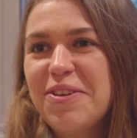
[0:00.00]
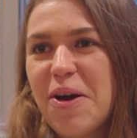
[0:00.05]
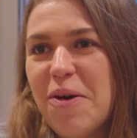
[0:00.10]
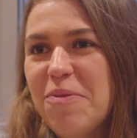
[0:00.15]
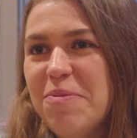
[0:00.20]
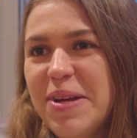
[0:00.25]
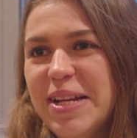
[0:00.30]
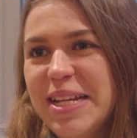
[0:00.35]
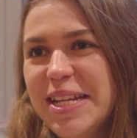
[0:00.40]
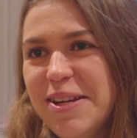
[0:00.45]
the
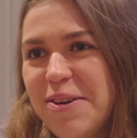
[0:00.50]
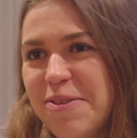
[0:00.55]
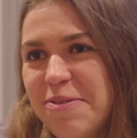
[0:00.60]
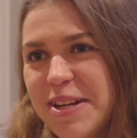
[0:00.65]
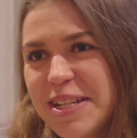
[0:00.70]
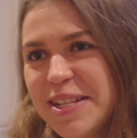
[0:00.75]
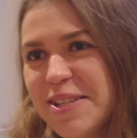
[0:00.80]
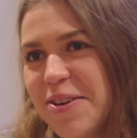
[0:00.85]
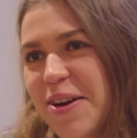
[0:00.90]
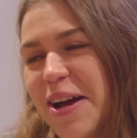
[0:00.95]
company or
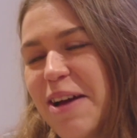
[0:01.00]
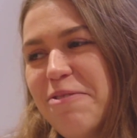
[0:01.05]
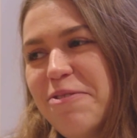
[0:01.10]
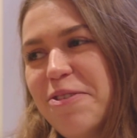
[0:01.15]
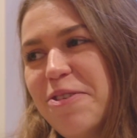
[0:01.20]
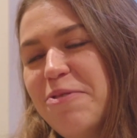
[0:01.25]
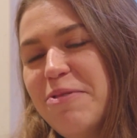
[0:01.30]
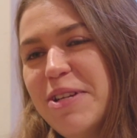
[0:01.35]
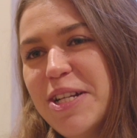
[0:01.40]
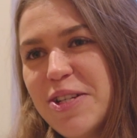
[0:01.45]

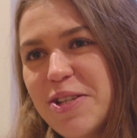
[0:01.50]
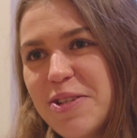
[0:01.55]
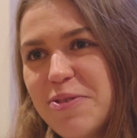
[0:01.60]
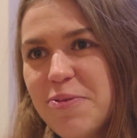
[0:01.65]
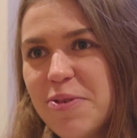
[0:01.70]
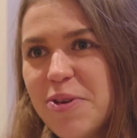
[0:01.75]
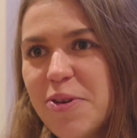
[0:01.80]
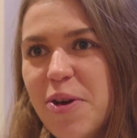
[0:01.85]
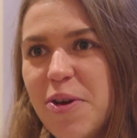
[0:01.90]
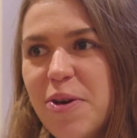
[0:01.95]
whatsoever. We
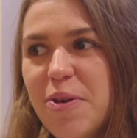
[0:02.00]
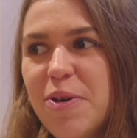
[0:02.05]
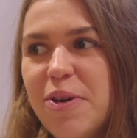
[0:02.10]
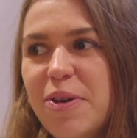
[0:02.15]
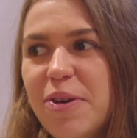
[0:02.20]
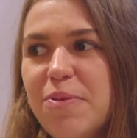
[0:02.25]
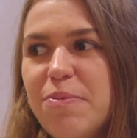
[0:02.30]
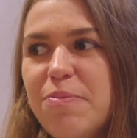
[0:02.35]
just want to